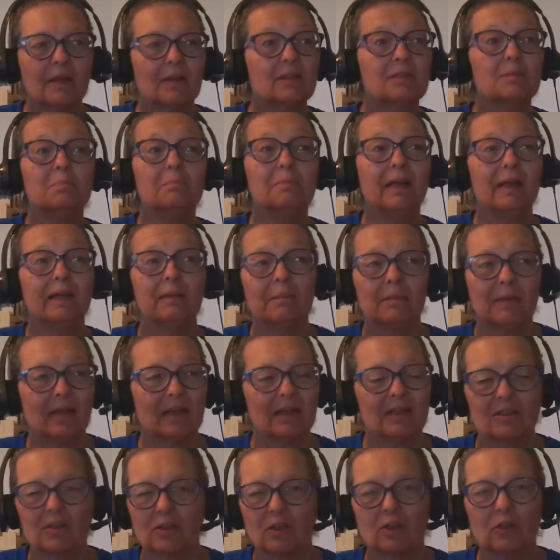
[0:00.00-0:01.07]
A tomato
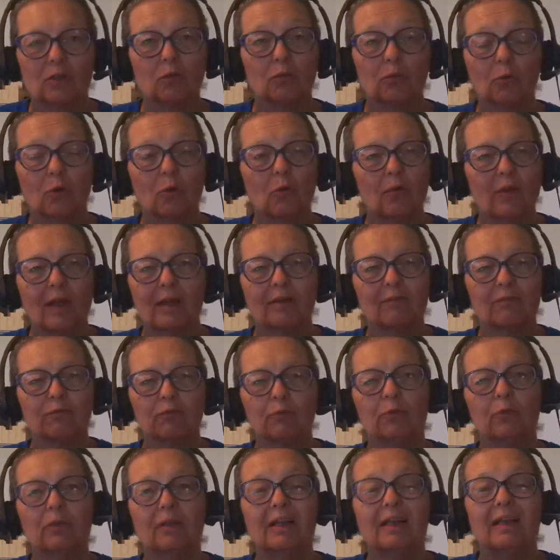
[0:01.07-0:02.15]
plant is going to grow that
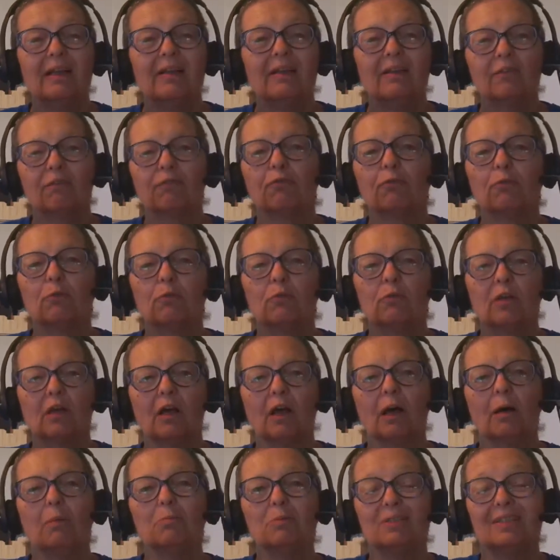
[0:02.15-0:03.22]
fruit. The fruit
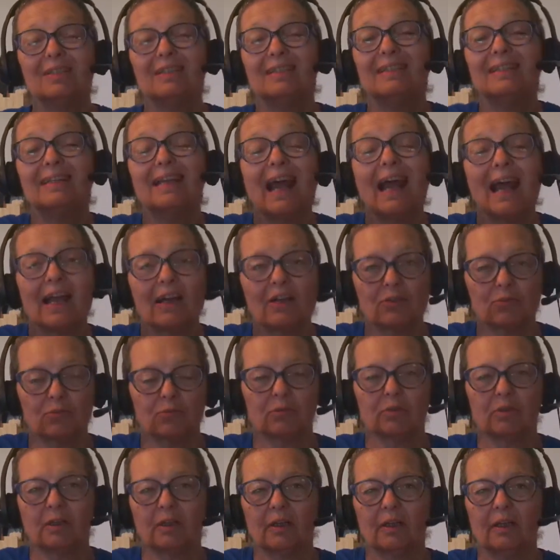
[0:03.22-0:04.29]
comes
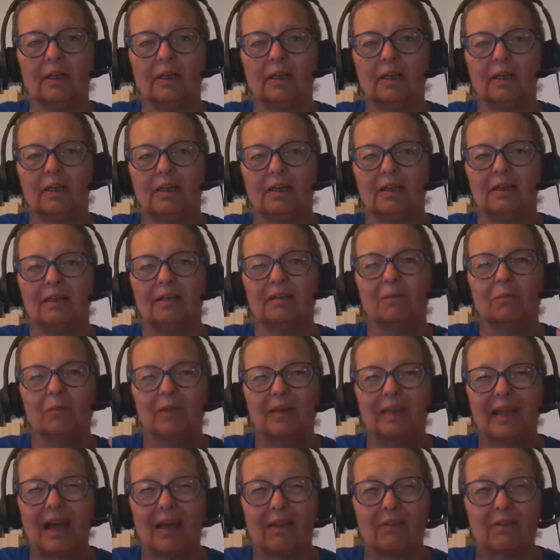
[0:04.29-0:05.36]
naturally
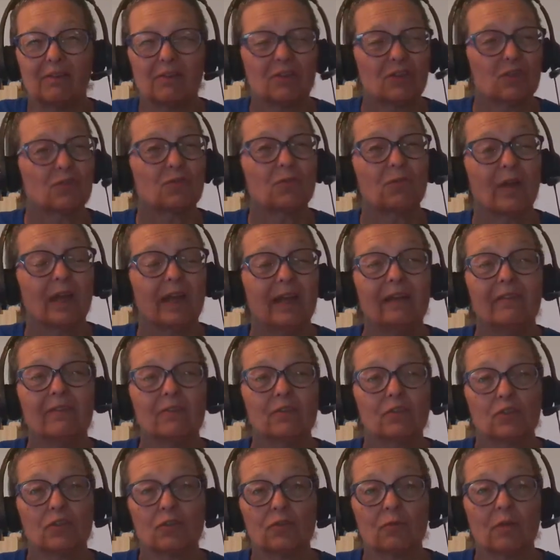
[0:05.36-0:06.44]
without the strain and
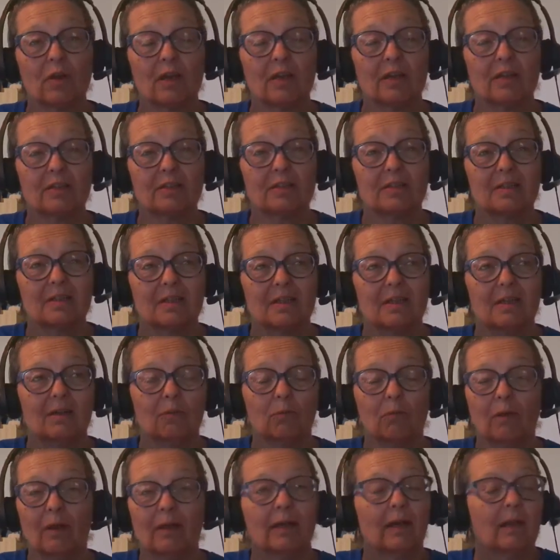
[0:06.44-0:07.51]
the stress,
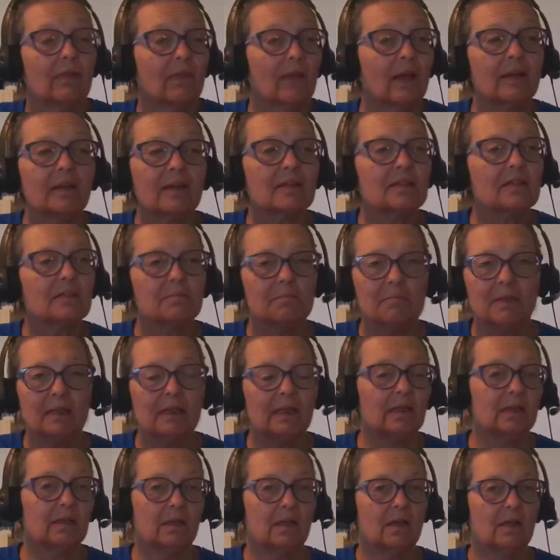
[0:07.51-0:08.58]
right? Now that doesn't
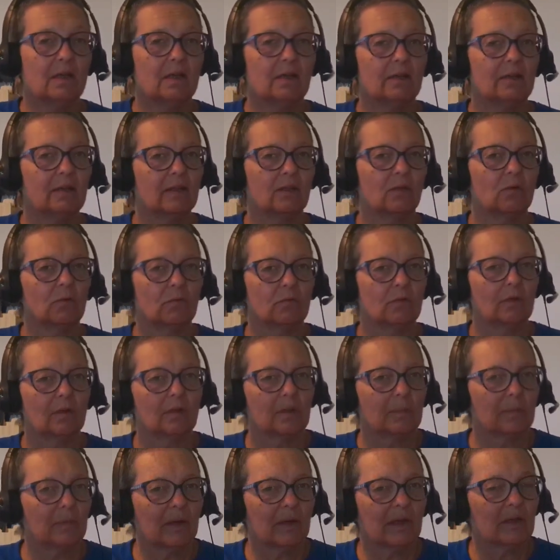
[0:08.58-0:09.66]
mean that the
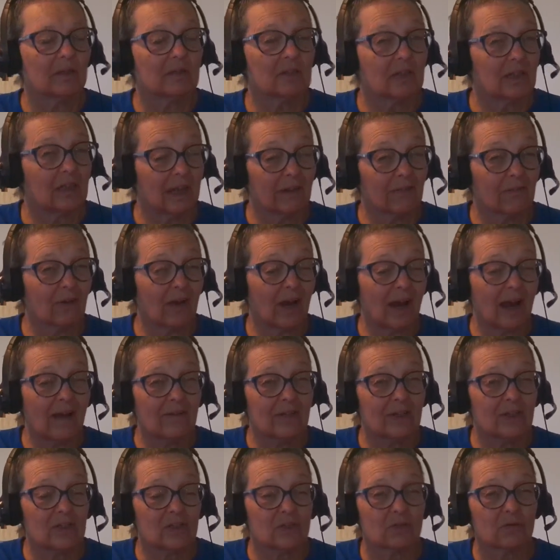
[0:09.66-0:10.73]
that the plant doesn't ever have
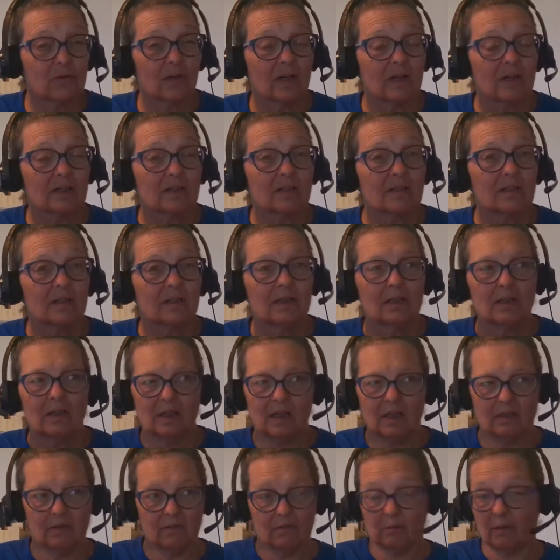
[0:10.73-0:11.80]
any stress.
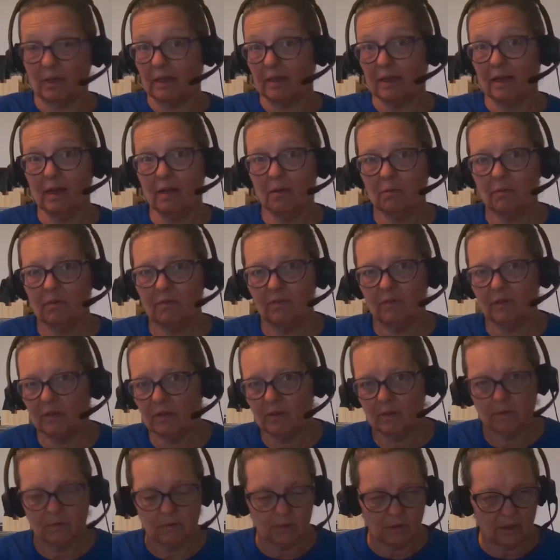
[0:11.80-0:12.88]
It right now we've
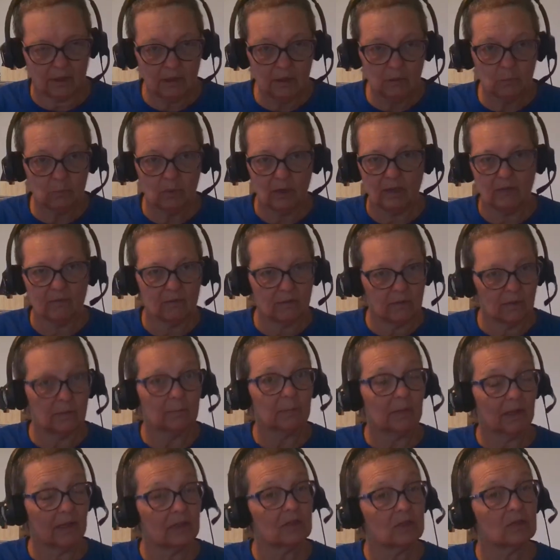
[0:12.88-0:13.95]
been in a heat wave and the
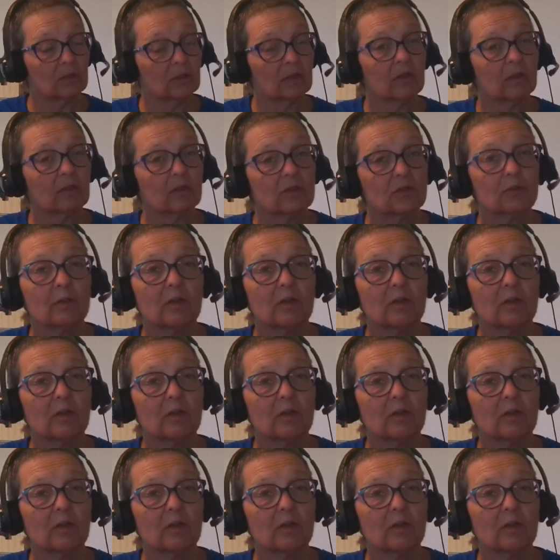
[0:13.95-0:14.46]
plants are a little